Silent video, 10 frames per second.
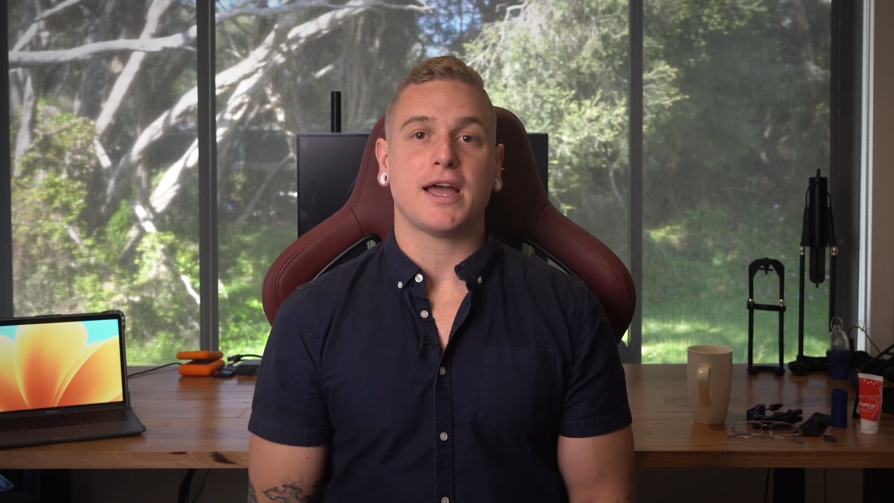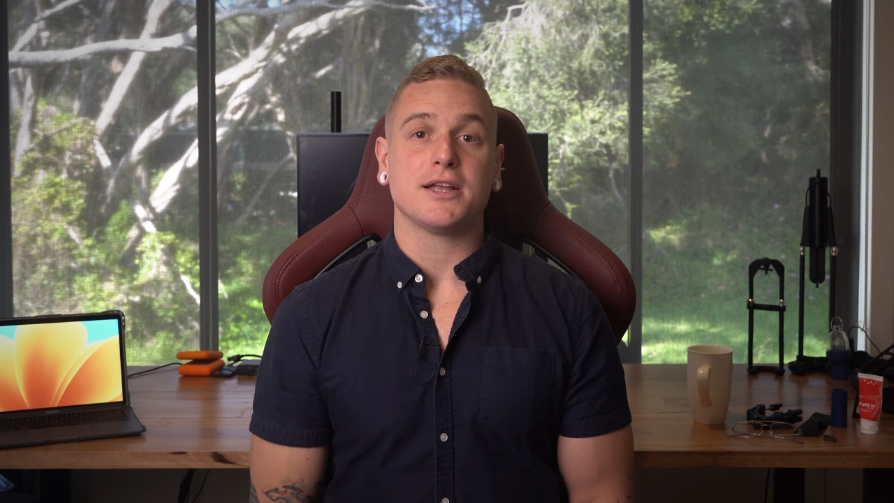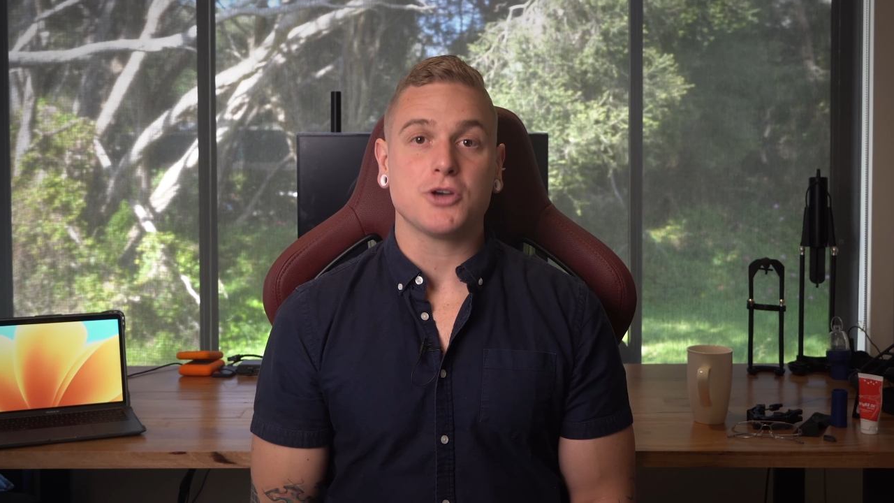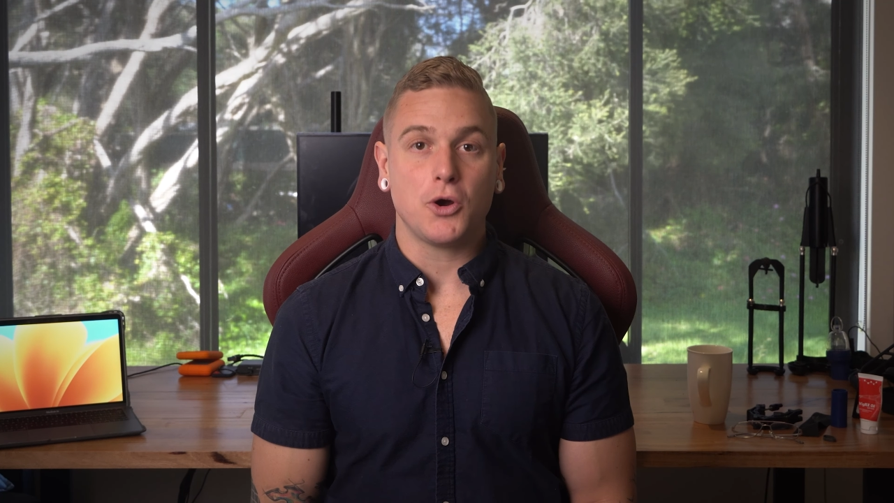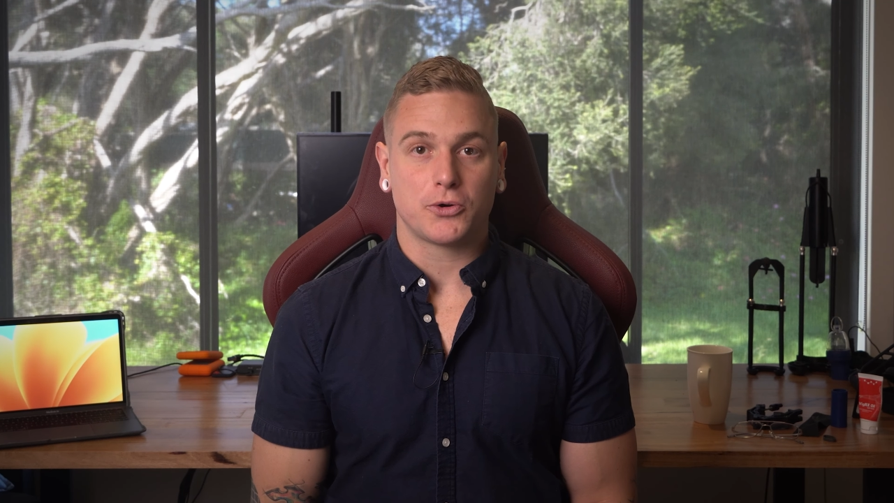
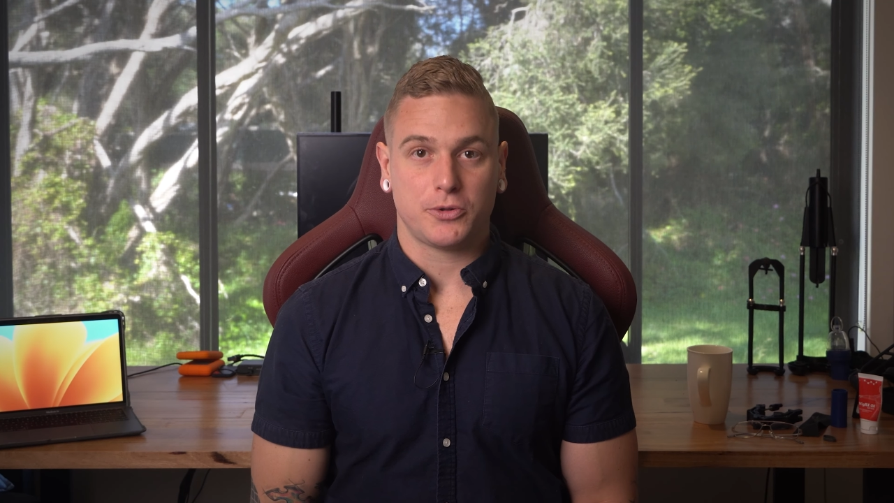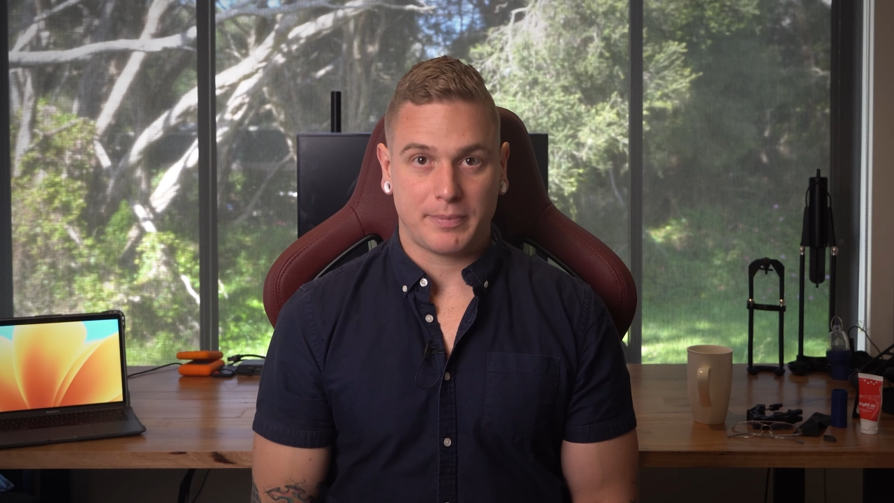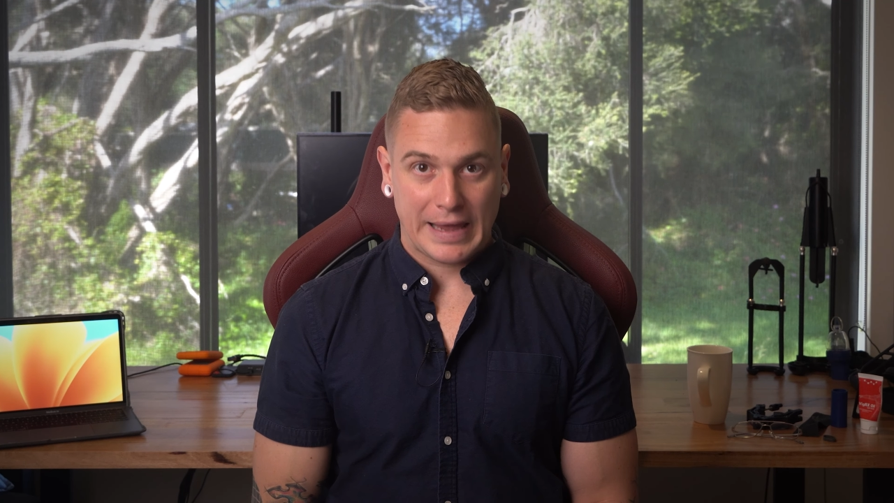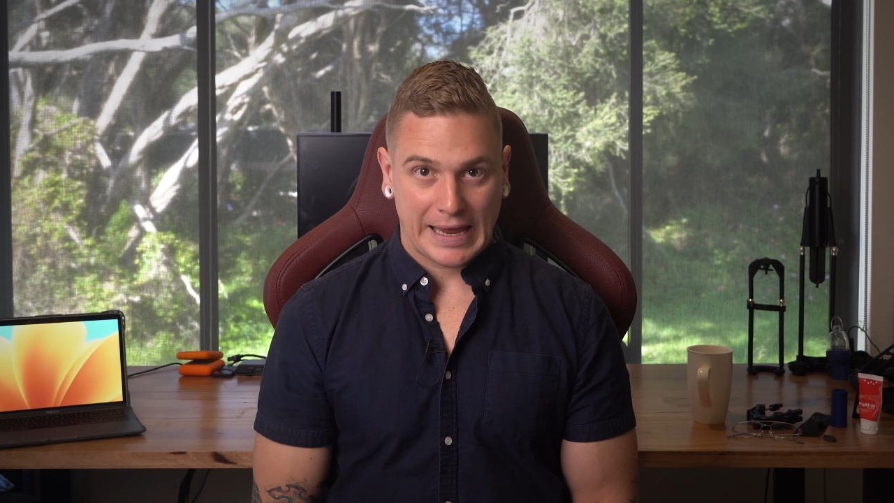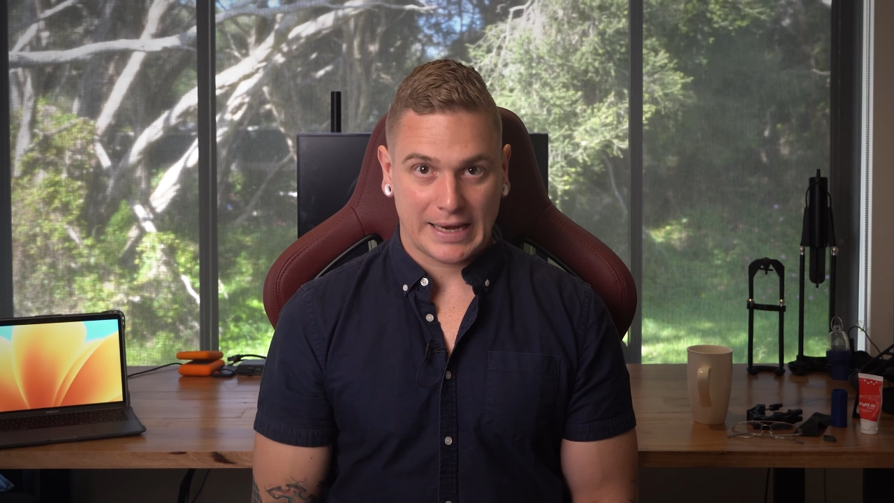a total
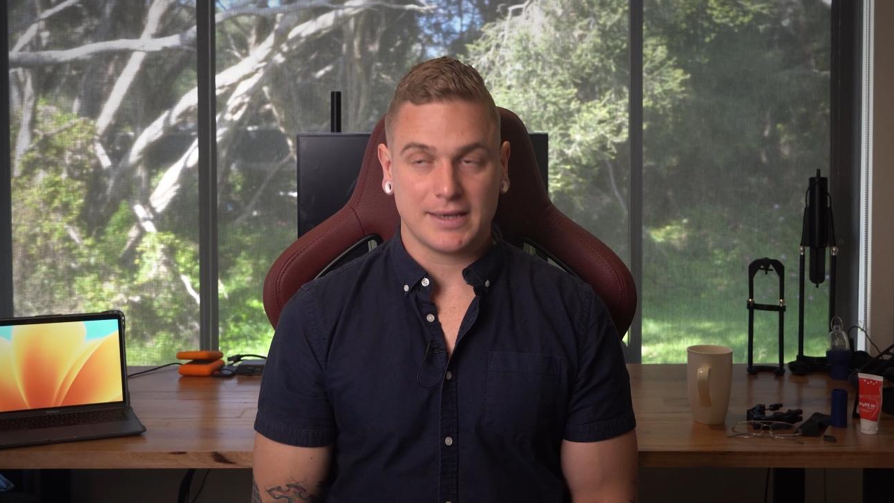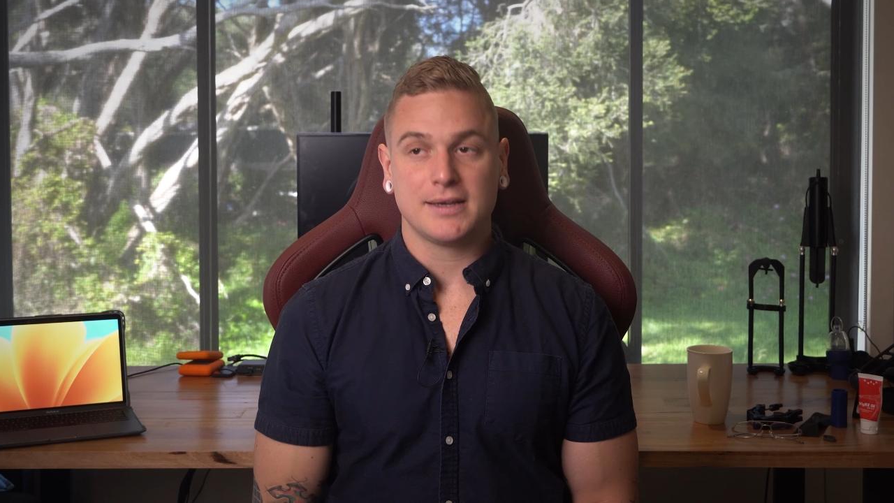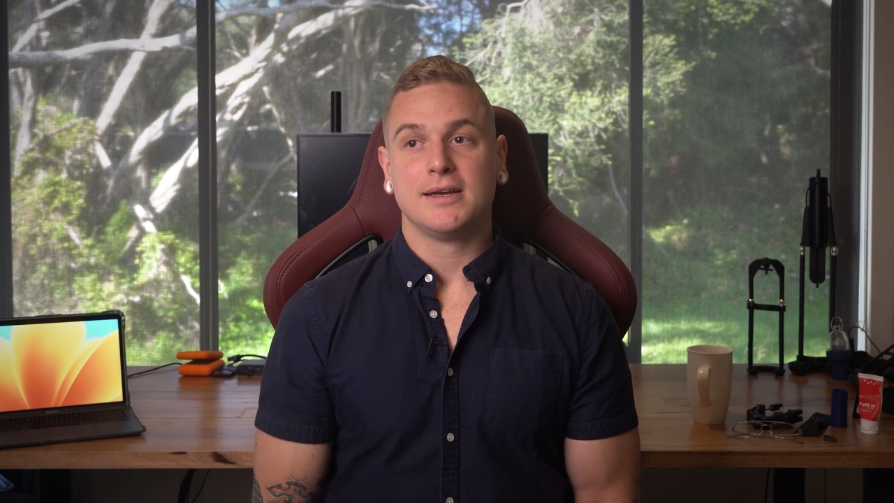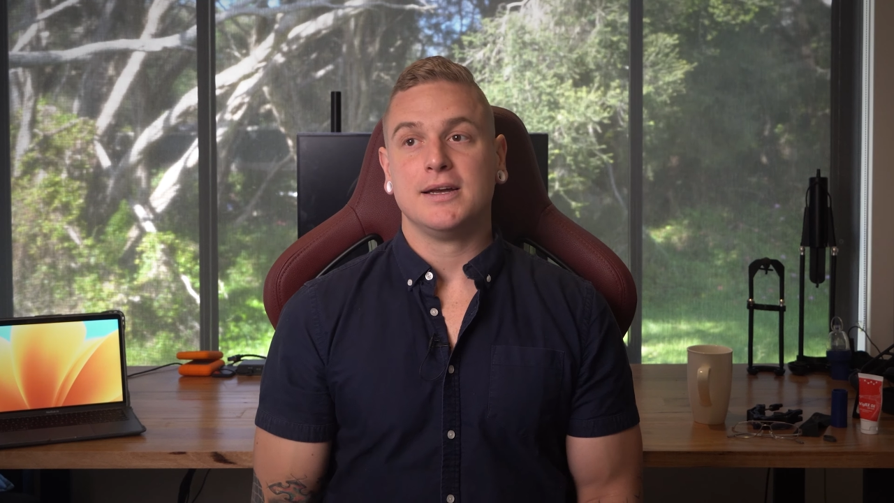man.